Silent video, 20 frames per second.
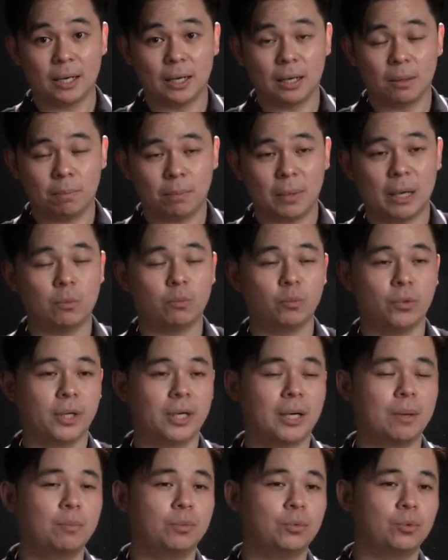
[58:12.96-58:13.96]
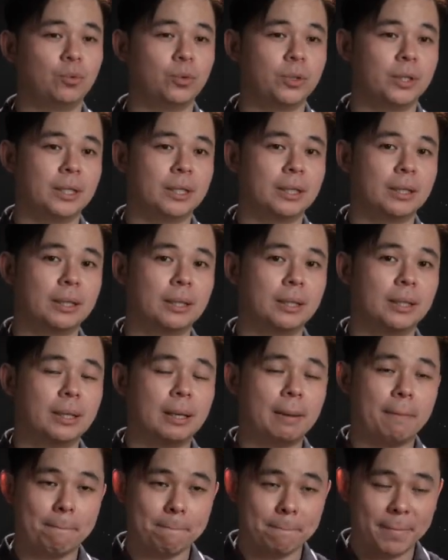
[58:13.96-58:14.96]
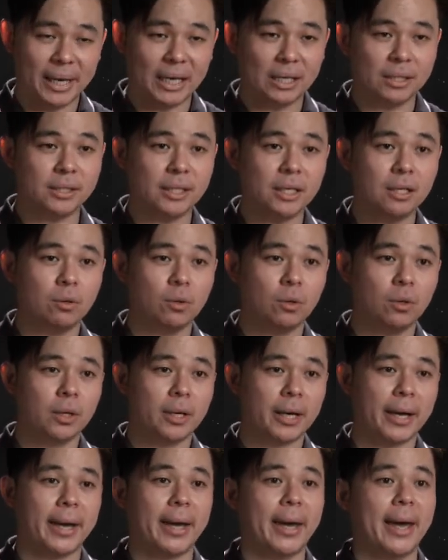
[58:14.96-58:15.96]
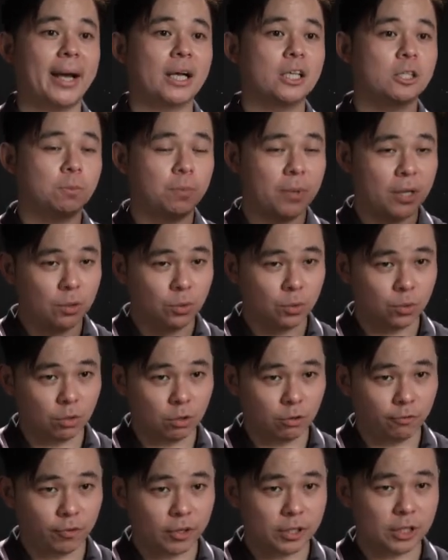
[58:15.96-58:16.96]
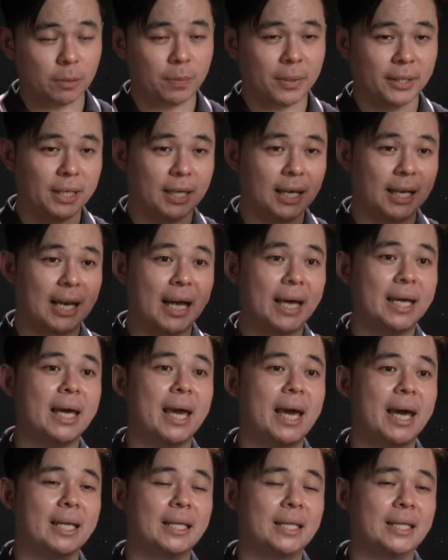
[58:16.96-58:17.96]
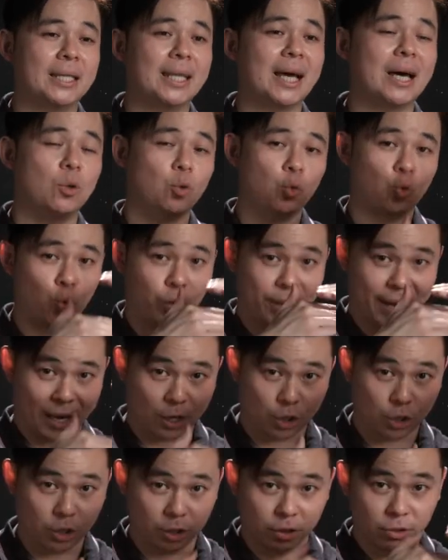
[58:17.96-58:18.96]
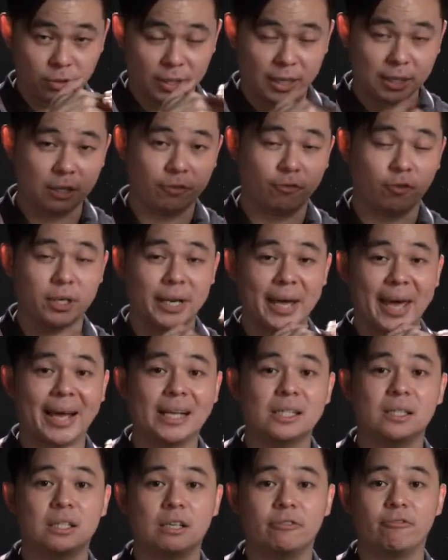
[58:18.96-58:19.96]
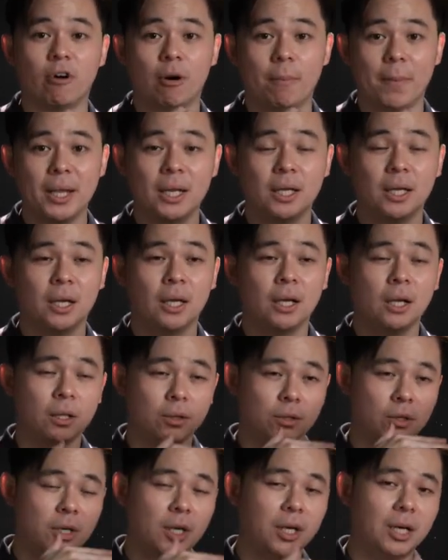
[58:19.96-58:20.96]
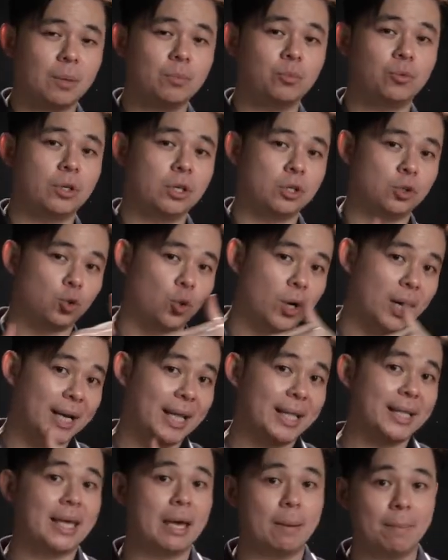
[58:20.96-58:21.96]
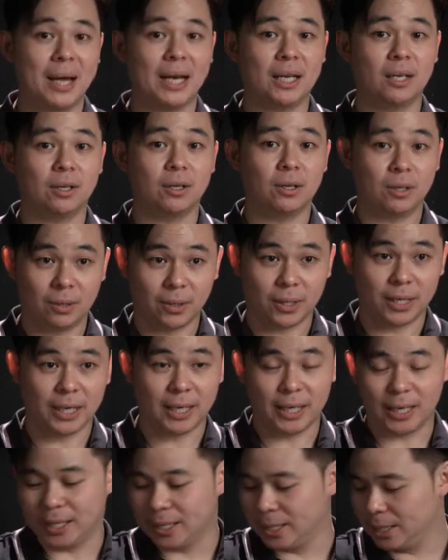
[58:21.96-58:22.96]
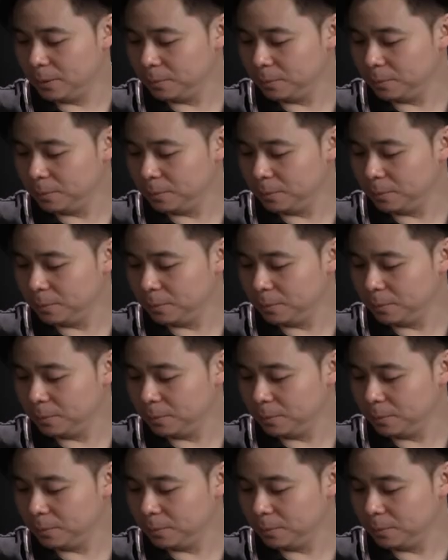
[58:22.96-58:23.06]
But we come to the basic, I explain to you first about the light and dark reaction, let's say for the essay format, then you come to the Soalan kebat. Okay, yeah.